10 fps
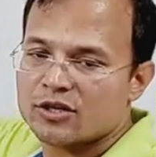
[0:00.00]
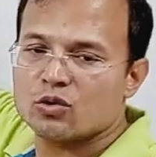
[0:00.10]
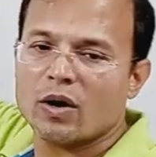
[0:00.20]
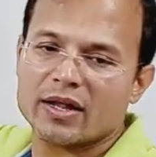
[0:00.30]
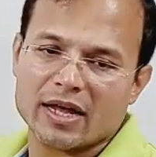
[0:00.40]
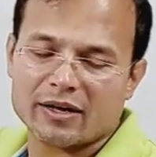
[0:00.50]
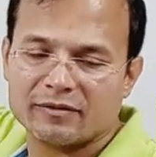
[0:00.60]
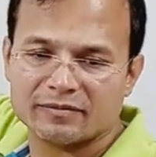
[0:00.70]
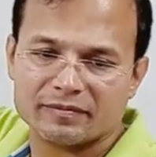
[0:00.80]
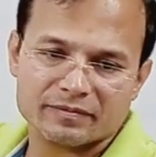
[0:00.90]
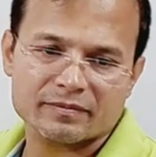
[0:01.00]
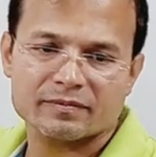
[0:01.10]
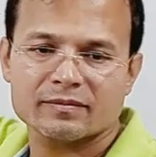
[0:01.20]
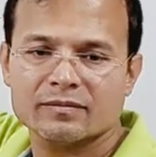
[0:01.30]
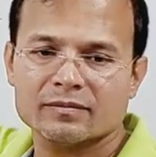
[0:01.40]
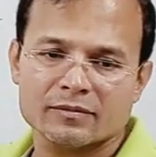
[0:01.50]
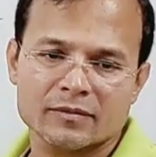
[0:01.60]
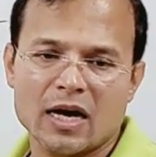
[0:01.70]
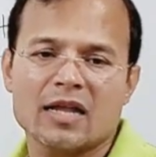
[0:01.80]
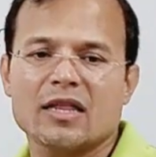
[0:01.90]
to
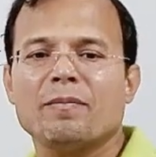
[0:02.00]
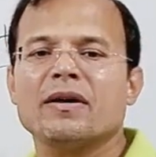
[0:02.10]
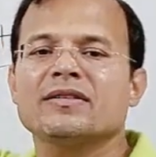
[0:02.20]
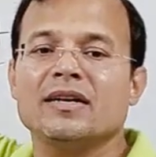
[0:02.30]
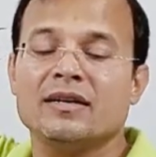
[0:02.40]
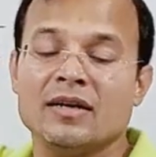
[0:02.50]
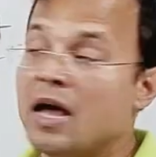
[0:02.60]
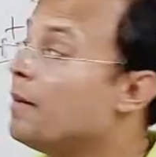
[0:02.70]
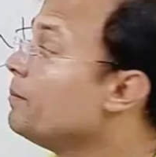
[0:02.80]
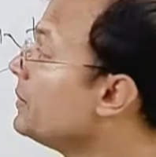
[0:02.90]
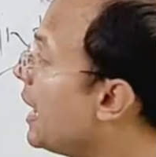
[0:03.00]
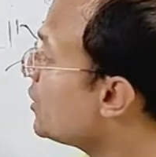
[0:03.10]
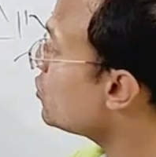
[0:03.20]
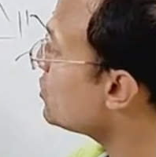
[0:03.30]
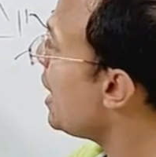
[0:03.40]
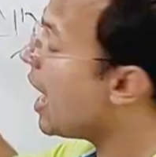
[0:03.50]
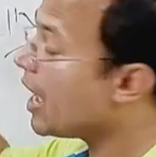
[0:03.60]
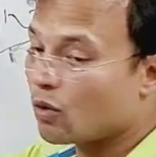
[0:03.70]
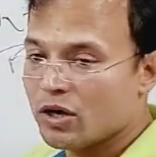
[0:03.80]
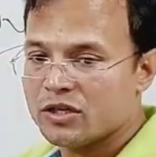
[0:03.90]
another person. That is to say,
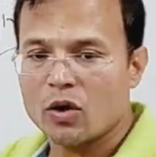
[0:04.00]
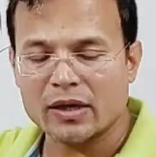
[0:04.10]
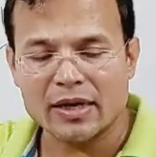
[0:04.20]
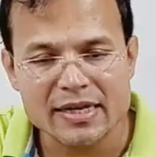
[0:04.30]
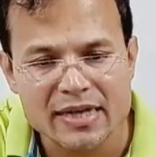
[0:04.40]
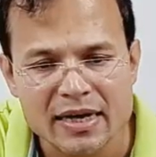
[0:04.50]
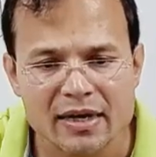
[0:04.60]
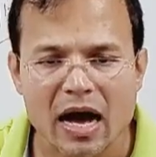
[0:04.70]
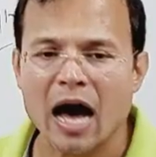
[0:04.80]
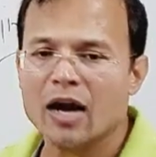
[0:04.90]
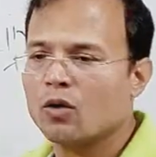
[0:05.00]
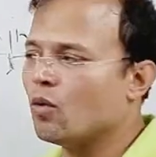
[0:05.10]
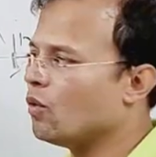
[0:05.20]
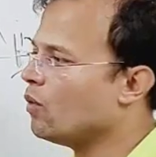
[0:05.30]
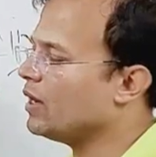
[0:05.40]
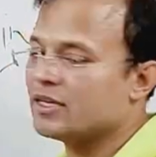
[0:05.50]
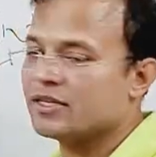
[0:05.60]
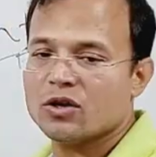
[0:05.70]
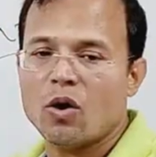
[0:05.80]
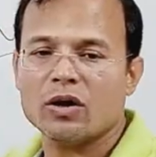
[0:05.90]
ARCO is not an agent, ARCO is
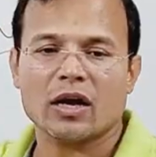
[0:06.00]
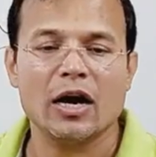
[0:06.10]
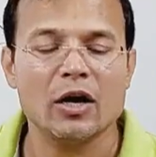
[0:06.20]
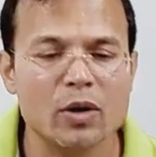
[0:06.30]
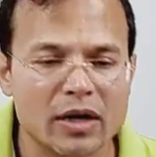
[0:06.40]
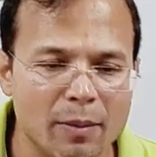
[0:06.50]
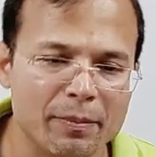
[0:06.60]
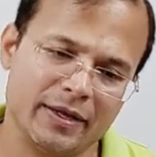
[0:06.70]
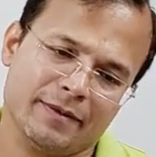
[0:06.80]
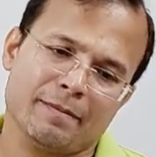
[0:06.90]
not a conduit company.